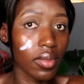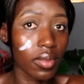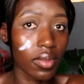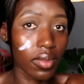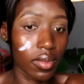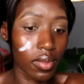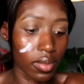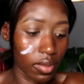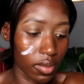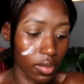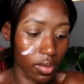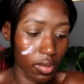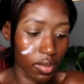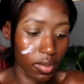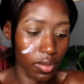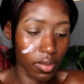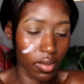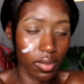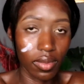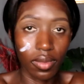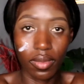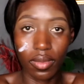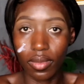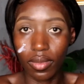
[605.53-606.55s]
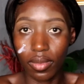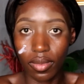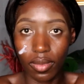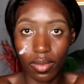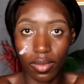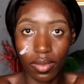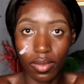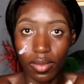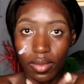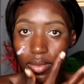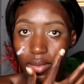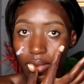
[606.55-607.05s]

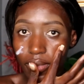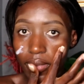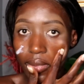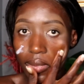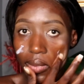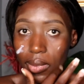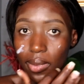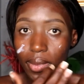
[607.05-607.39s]
hyperpigmentations.